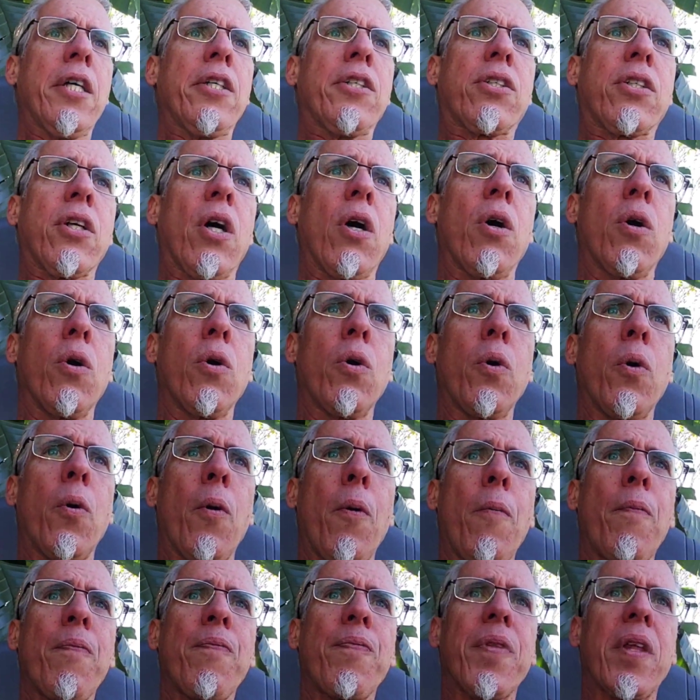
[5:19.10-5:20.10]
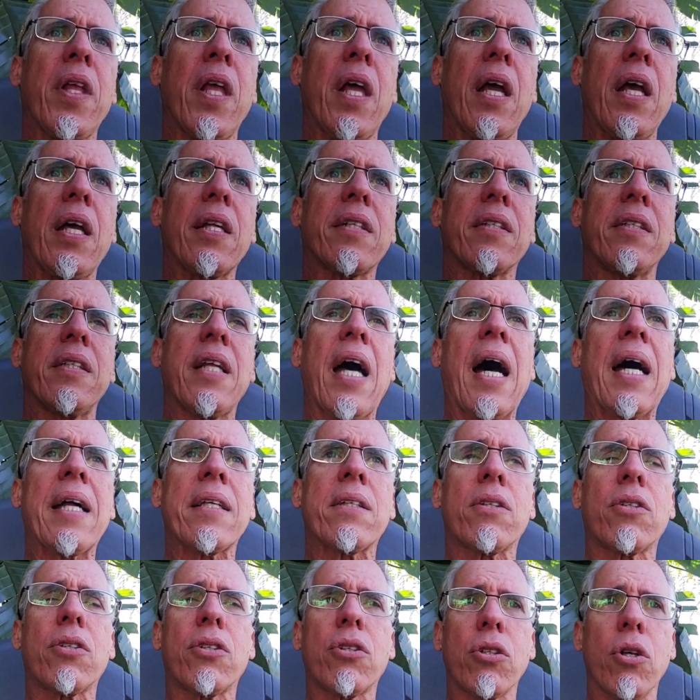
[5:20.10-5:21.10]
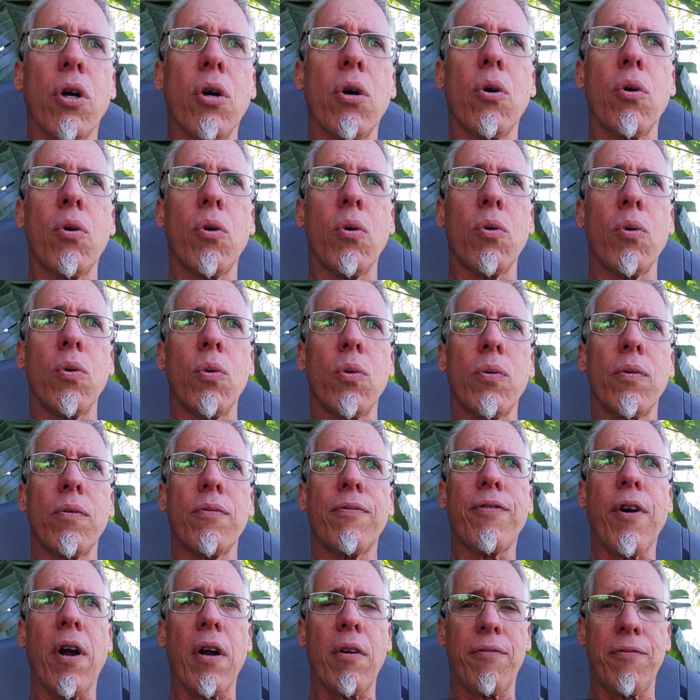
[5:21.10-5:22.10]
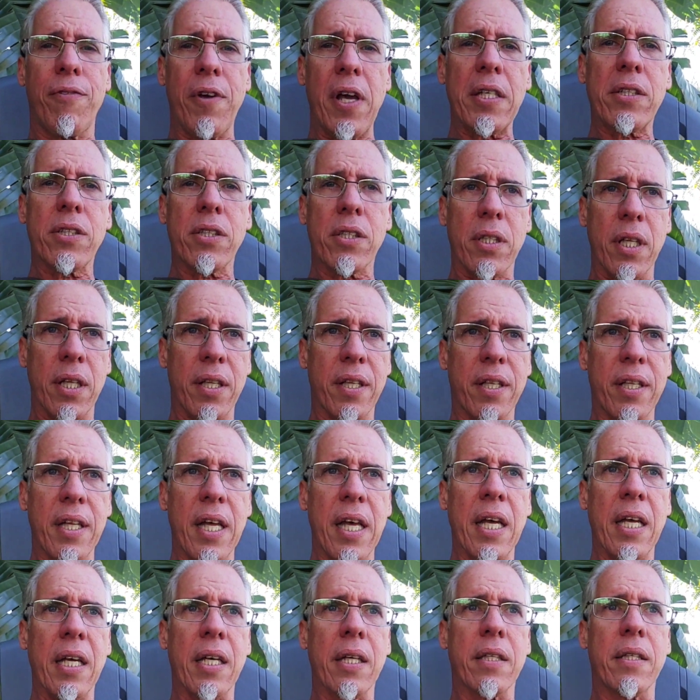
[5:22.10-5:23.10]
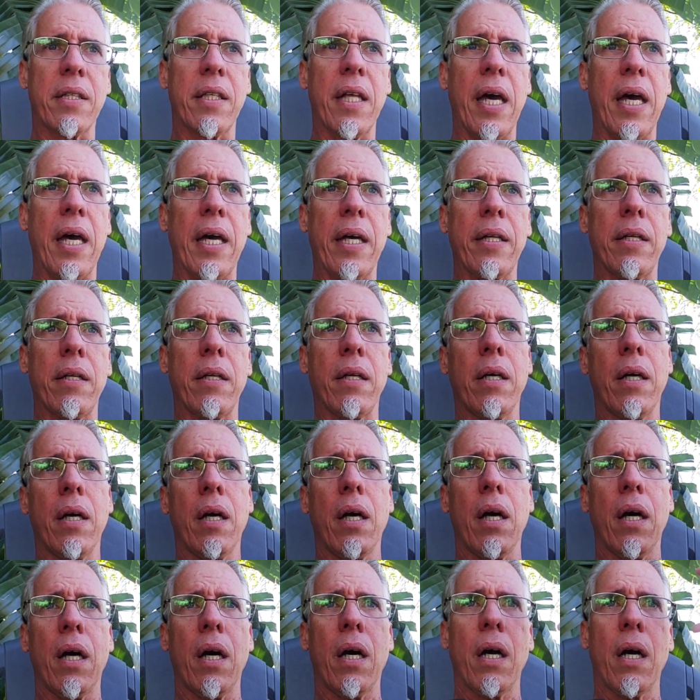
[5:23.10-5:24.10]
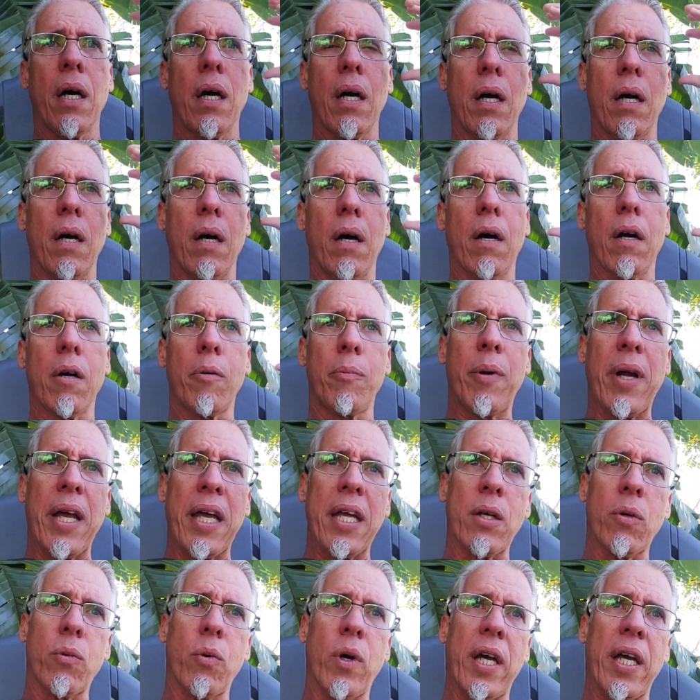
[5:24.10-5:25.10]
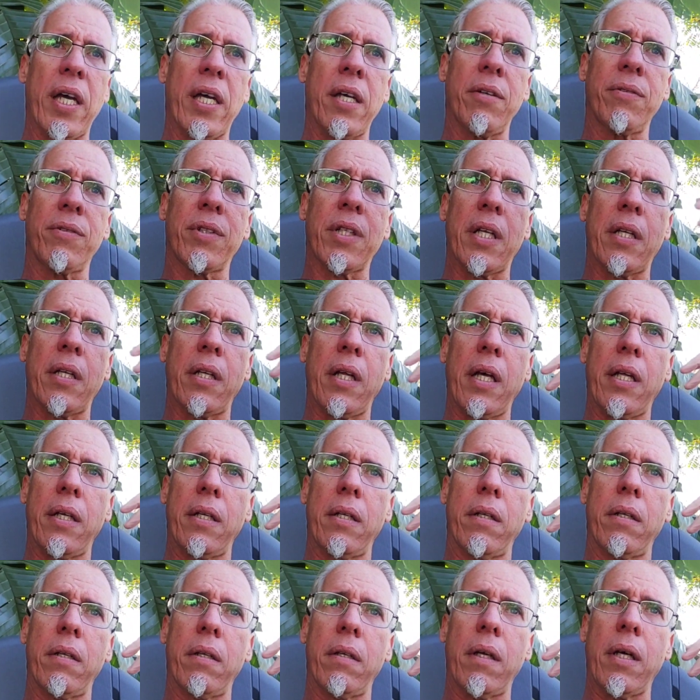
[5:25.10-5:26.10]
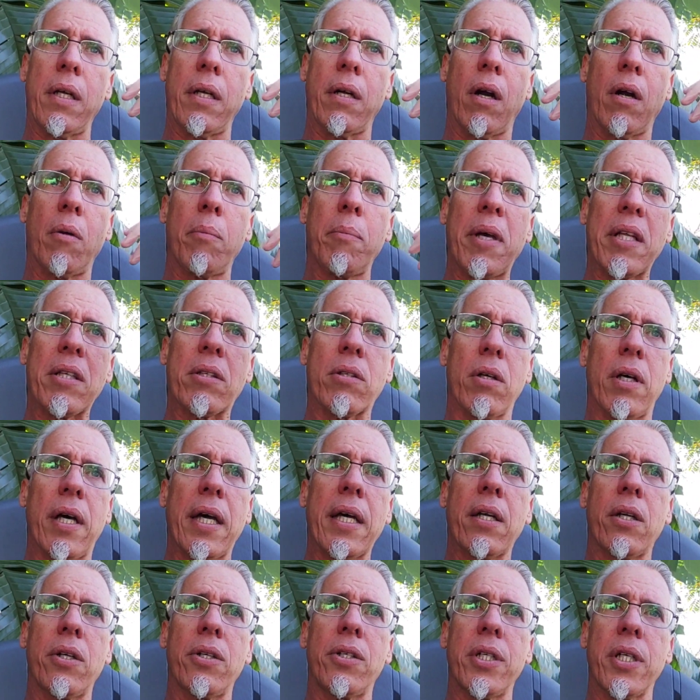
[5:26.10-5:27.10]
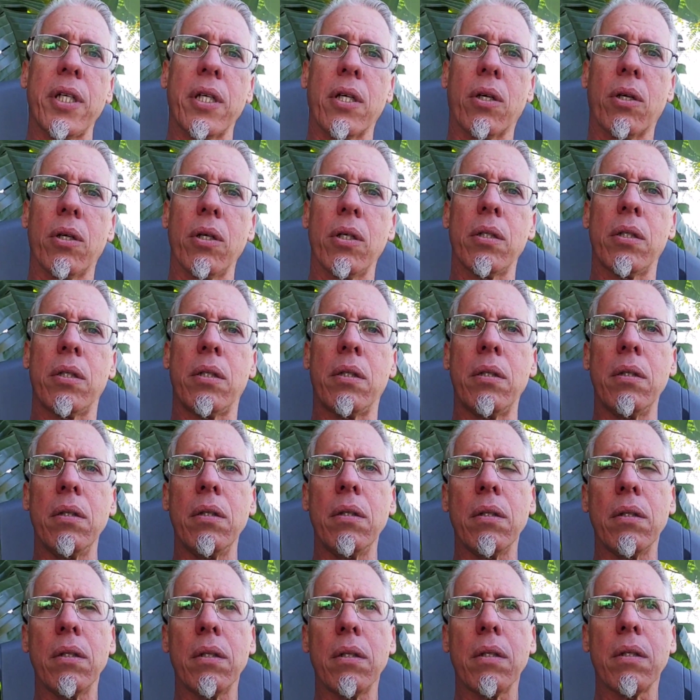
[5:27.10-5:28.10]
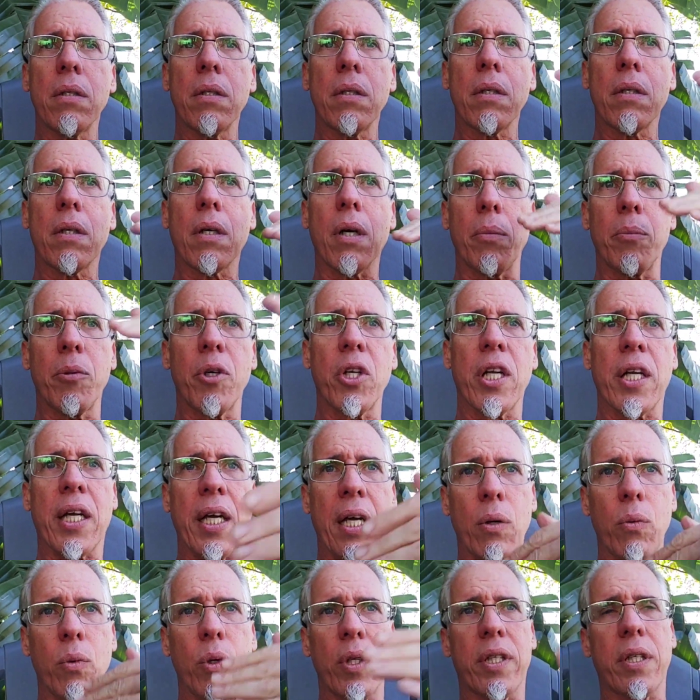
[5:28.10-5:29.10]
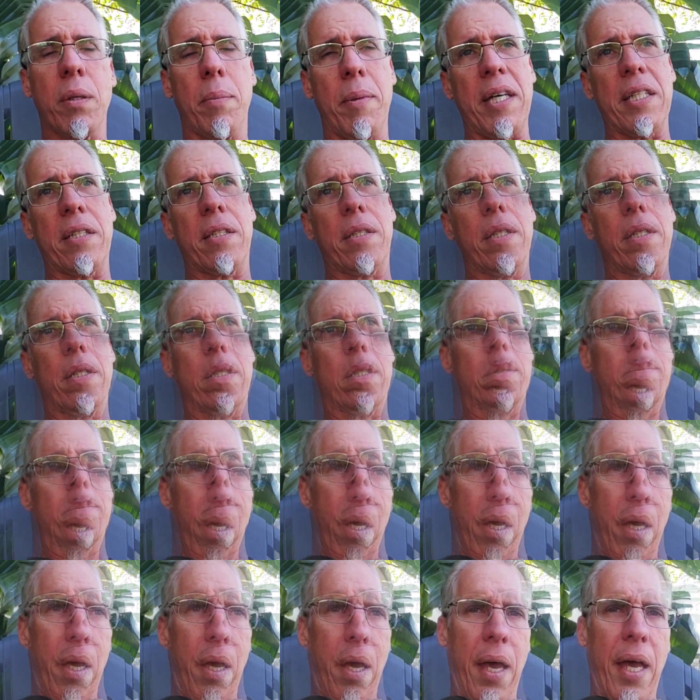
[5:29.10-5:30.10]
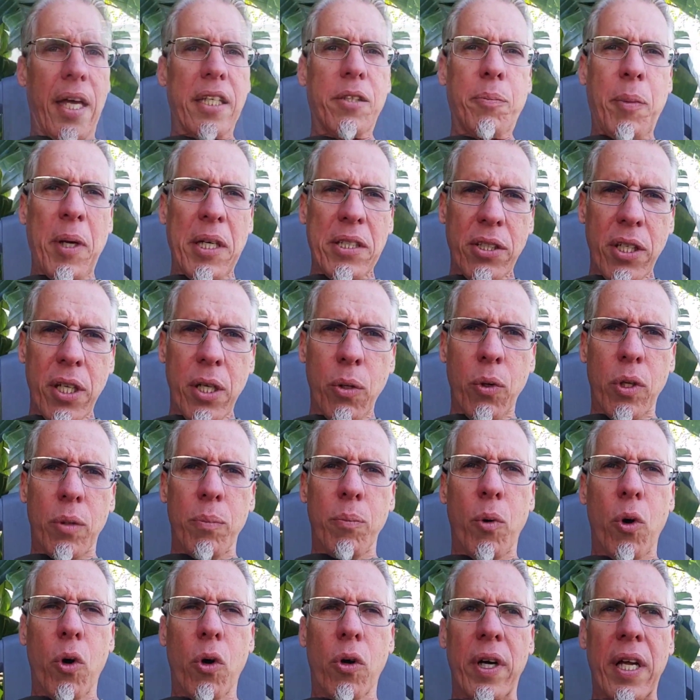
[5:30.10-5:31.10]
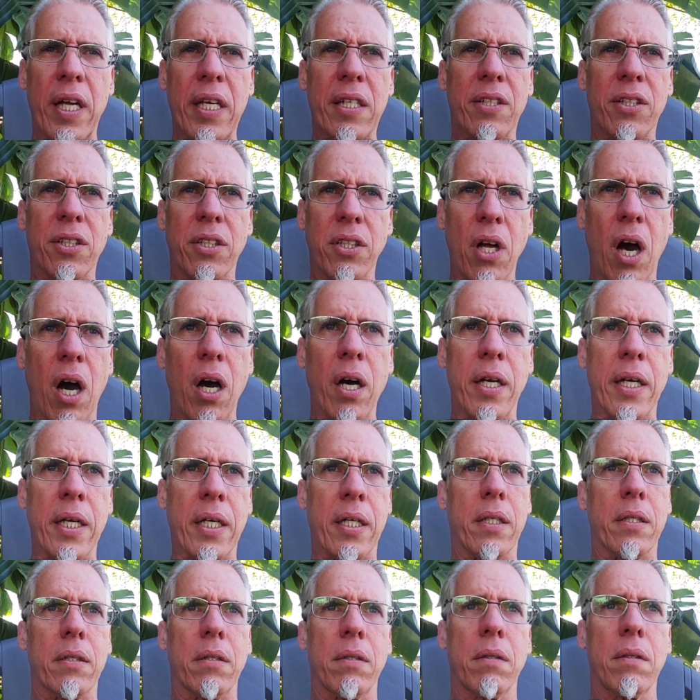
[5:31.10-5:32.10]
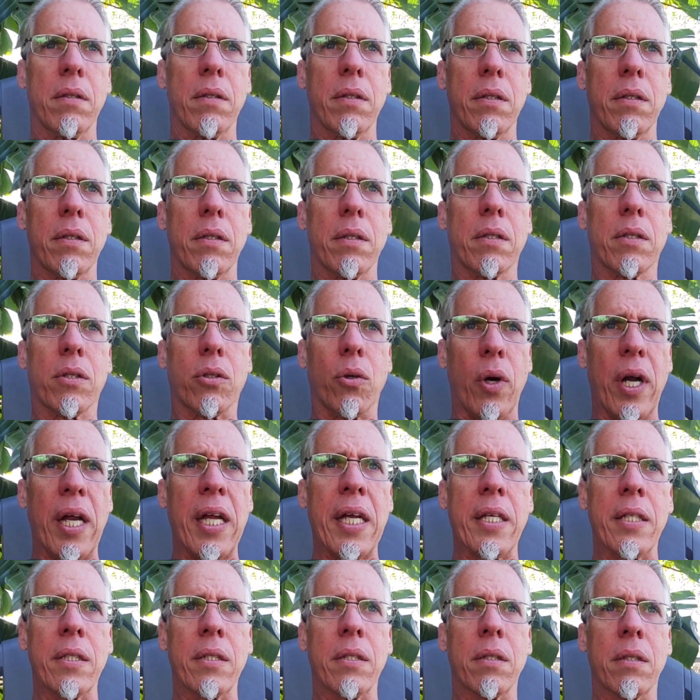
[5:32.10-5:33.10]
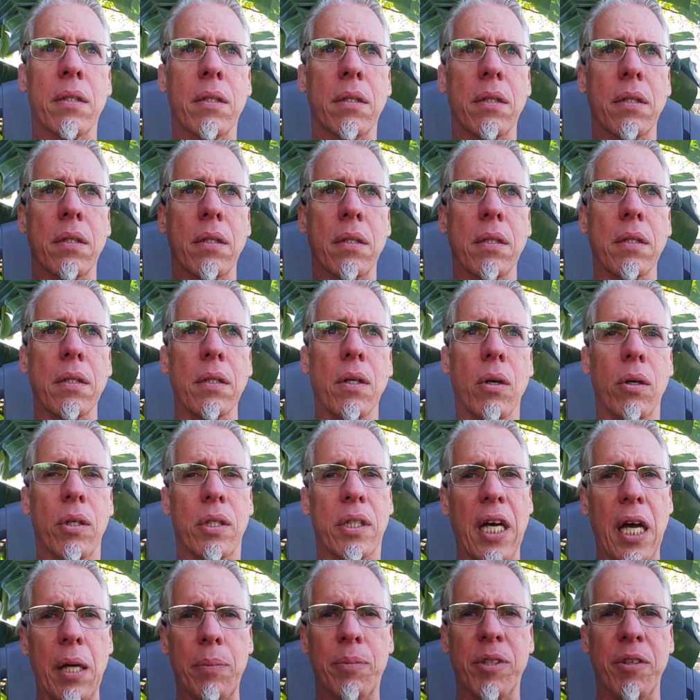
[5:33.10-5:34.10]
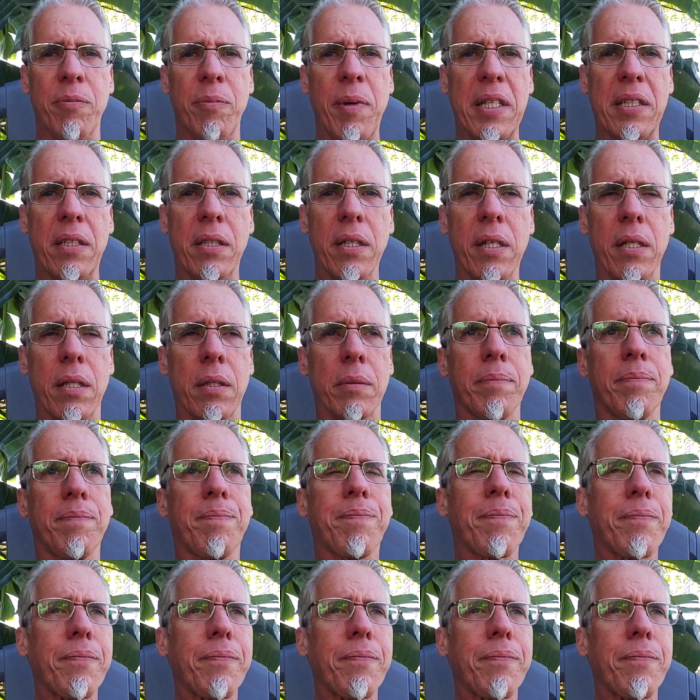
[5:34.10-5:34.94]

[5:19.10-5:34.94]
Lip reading: So it's not so far fetched to think that our brain waves and our mental energy could communicate with the mycelium, especially with more exotic strains or types of mycelium